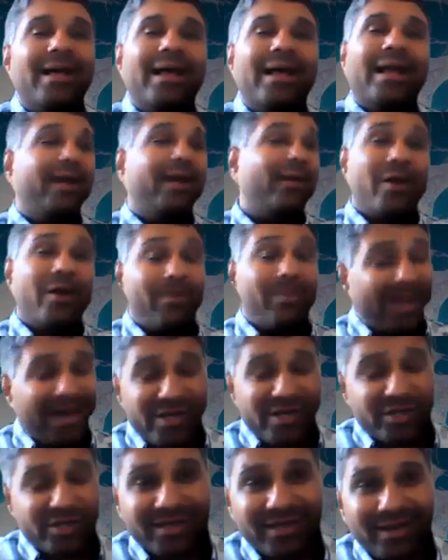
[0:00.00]
And I know I
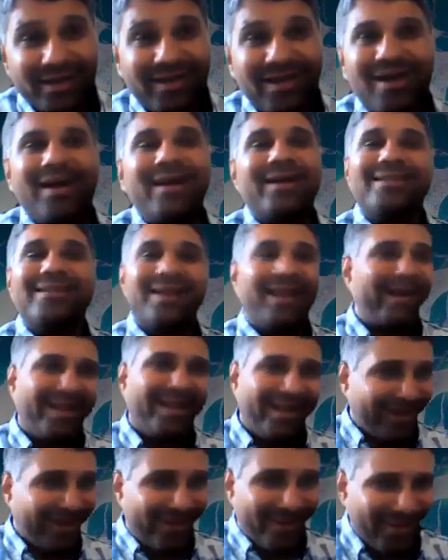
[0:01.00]
mentioned a lot, and
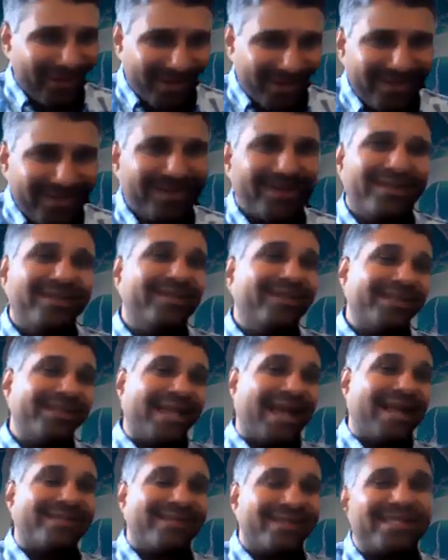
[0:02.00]
I know this
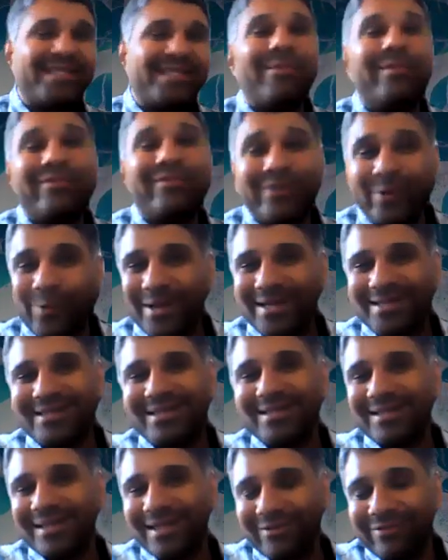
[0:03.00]
answers some of the
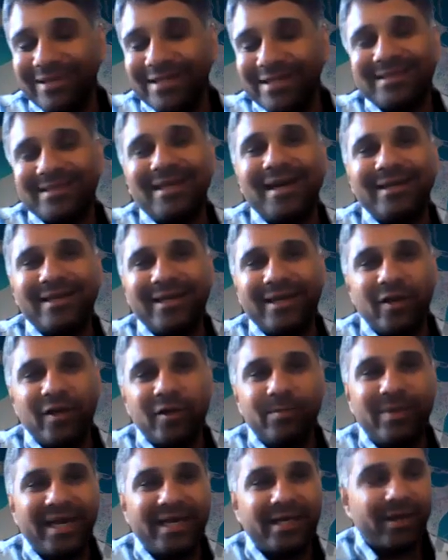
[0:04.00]
questions that we started
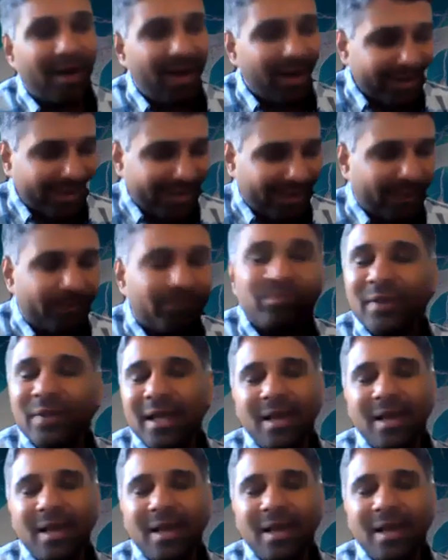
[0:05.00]
out by talking,